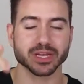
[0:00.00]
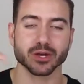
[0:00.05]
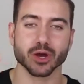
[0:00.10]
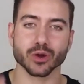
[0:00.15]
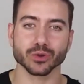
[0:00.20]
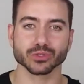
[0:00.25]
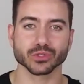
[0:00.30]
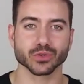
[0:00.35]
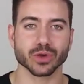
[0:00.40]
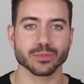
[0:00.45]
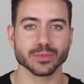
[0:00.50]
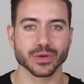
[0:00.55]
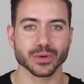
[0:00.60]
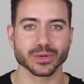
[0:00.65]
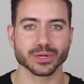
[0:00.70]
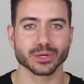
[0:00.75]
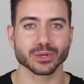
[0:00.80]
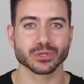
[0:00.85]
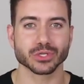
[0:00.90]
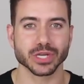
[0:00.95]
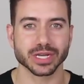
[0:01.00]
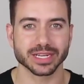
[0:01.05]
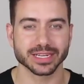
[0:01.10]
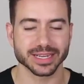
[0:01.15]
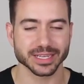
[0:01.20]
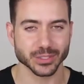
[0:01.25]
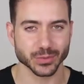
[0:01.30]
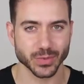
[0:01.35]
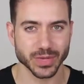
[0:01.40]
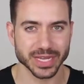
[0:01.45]
And also, I'm going to
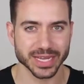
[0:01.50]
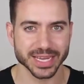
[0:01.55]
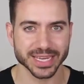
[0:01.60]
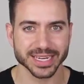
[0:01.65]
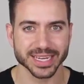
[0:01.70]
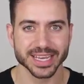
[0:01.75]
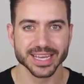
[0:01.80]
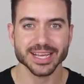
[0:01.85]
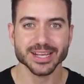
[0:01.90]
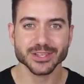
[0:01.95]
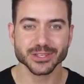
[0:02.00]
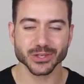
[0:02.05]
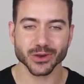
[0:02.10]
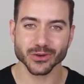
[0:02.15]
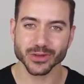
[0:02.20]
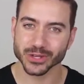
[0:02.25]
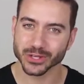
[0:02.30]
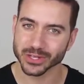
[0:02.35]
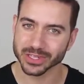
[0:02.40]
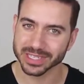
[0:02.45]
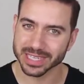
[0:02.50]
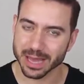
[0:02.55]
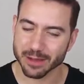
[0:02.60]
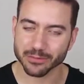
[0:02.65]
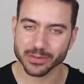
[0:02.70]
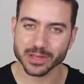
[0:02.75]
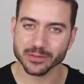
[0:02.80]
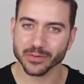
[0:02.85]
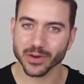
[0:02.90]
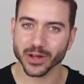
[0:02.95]
Coachella next weekend, so you should
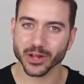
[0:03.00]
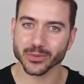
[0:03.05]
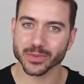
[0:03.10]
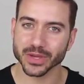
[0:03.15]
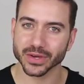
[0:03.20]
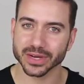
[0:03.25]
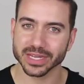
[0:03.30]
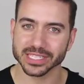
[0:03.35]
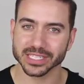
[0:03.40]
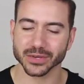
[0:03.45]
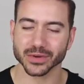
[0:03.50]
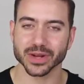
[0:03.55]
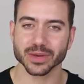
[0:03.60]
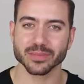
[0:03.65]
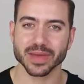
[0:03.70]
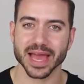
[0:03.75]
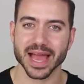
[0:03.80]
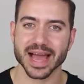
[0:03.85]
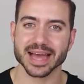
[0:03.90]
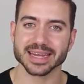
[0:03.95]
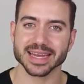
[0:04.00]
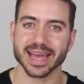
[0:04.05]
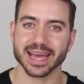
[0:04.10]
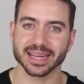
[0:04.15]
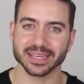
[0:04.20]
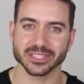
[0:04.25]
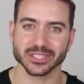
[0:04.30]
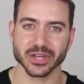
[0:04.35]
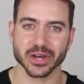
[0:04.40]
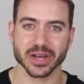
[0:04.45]
definitely follow me on Instagram at
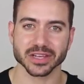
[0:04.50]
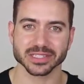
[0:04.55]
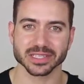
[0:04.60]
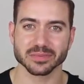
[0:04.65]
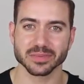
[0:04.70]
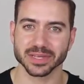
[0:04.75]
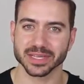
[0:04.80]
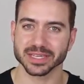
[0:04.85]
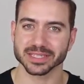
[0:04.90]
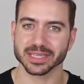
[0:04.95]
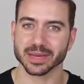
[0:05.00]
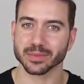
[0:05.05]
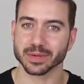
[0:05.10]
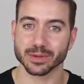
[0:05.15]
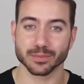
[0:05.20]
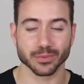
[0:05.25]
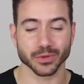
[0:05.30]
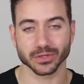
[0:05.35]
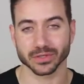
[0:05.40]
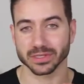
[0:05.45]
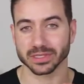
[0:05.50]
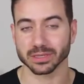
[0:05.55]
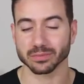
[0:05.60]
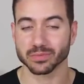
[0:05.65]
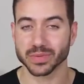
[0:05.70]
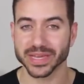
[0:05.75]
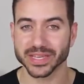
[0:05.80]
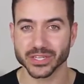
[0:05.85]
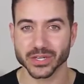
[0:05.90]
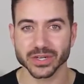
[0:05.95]
Alex Costa, because I'm gonna be posting
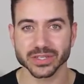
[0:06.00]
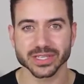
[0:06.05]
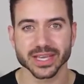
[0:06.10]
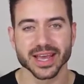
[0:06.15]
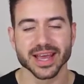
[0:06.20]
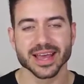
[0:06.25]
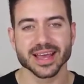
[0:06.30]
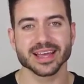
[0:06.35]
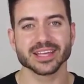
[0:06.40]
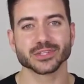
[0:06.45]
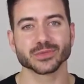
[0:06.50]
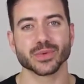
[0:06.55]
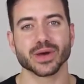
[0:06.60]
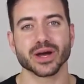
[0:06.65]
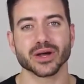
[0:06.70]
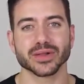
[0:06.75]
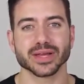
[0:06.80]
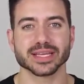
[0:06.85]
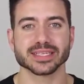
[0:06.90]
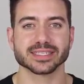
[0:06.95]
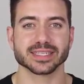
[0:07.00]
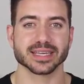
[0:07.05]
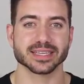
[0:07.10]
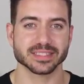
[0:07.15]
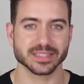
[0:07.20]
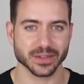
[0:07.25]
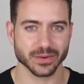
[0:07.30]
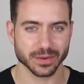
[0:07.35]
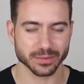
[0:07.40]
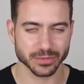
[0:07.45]
some pictures as well as
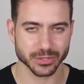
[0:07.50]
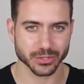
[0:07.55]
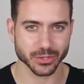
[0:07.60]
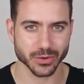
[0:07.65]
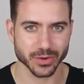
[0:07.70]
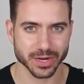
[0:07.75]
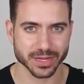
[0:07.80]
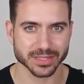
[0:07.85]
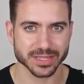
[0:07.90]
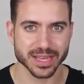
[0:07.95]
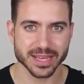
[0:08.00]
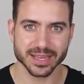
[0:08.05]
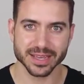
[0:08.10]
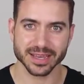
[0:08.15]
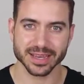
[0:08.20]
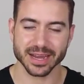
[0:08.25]
Instagram stories,